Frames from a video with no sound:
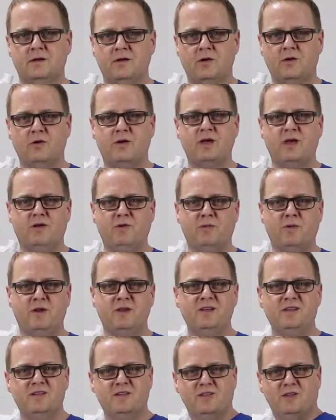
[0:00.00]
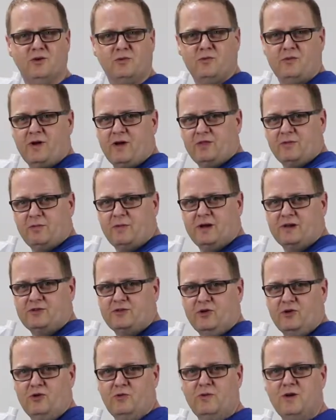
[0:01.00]
Okay everybody, look, we got the bike
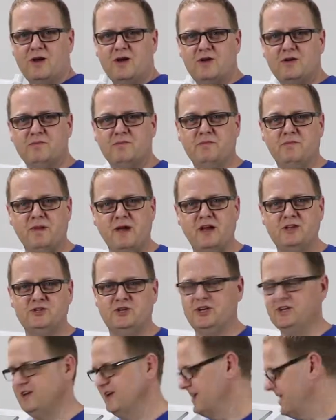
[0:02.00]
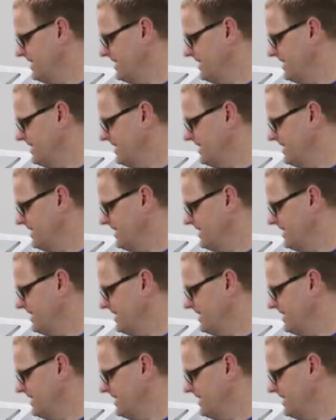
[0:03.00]
turned around, magic.